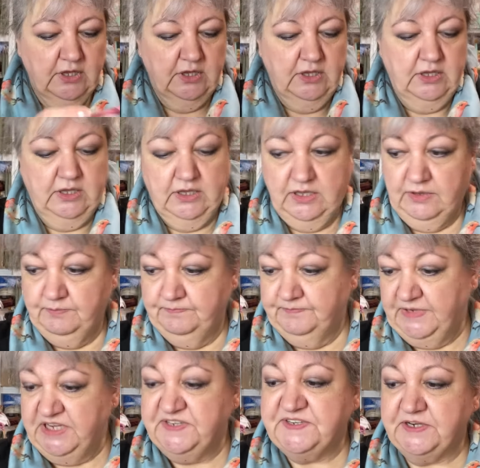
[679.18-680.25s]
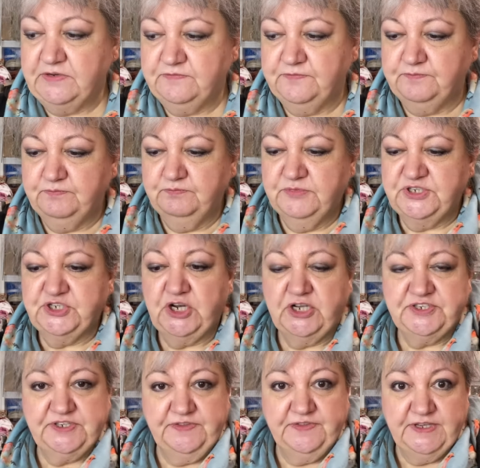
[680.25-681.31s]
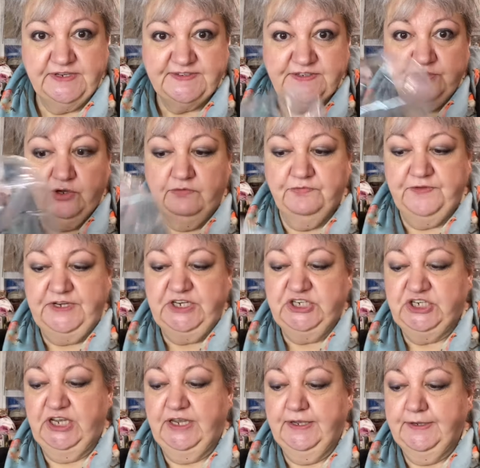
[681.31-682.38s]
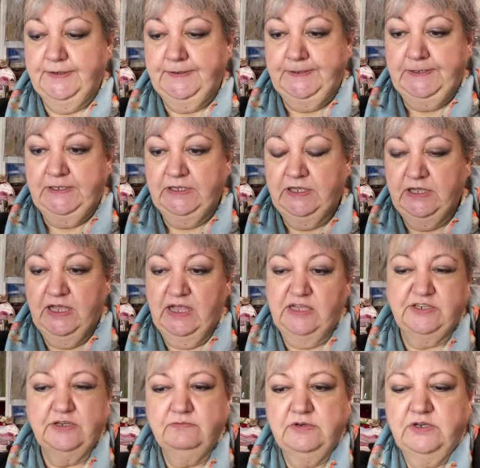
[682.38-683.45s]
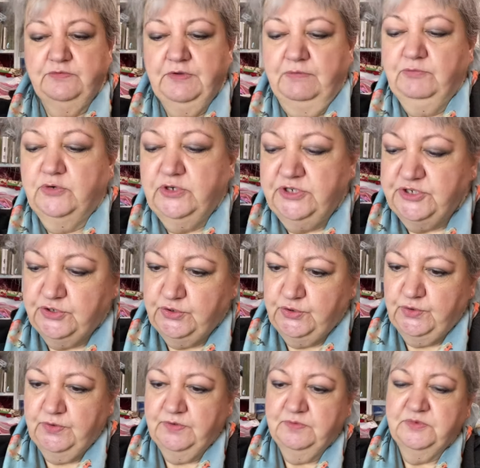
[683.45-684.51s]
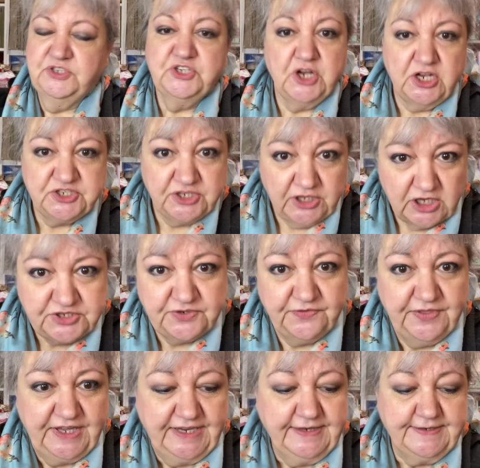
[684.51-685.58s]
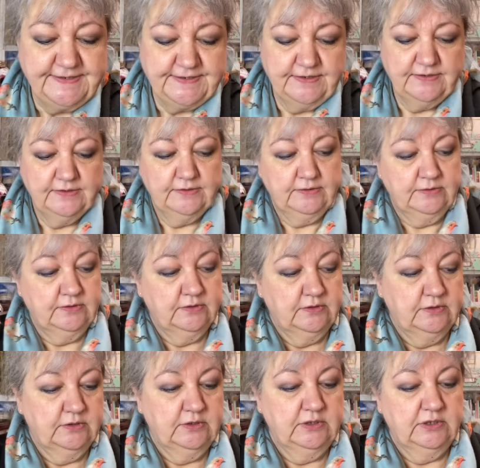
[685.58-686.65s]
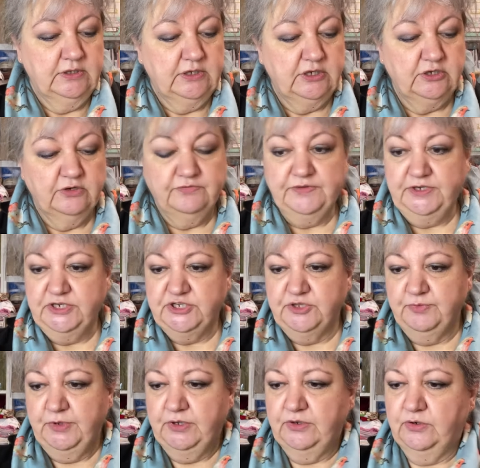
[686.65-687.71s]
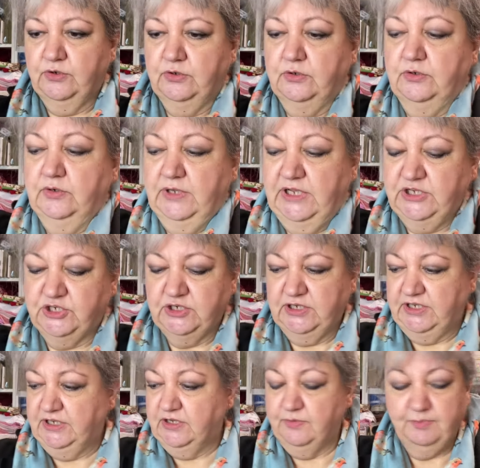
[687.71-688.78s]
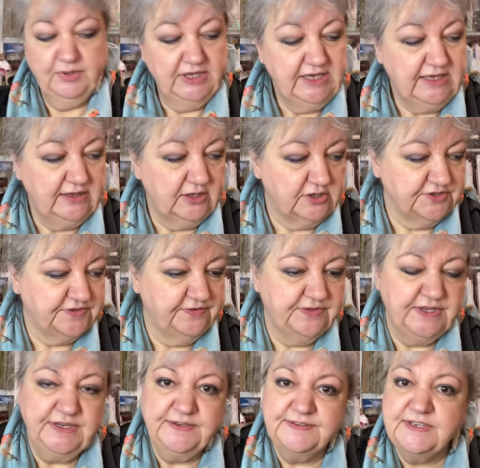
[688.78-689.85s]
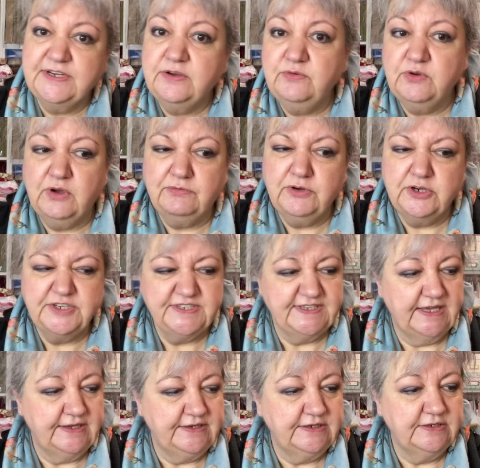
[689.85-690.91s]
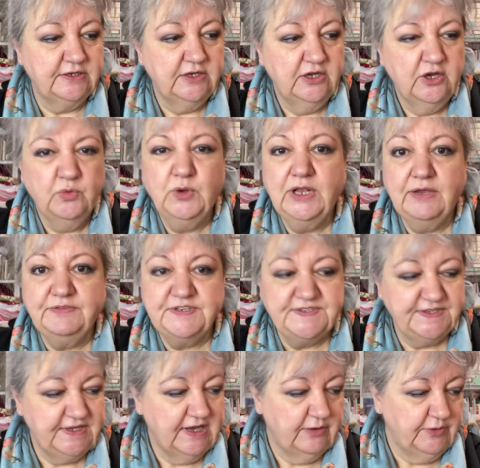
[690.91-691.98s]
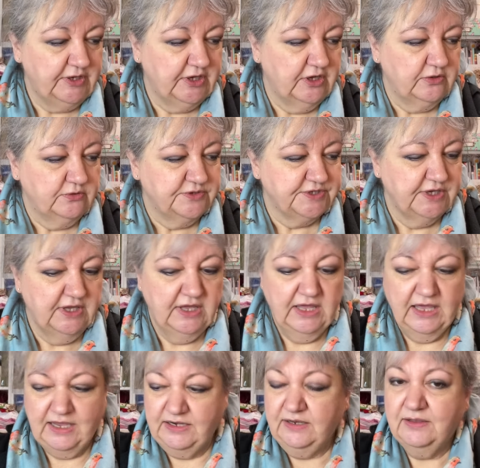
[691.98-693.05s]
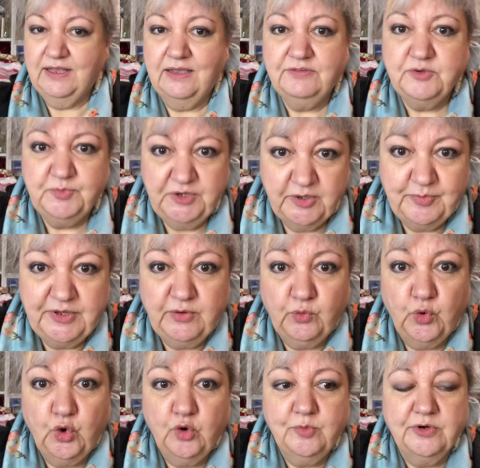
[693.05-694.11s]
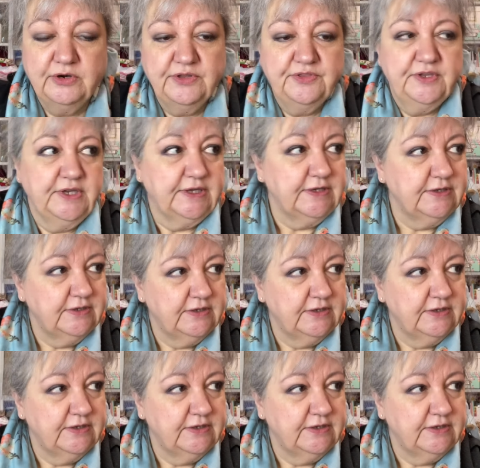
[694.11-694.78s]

Instead of starting things and not finishing. I don't know if I'm going to start a lot of things and not finish them, or actually complete lots of things. I don't know, I've not decided. We'll have to see how it goes, and it'll have to be a bit warmer, I think,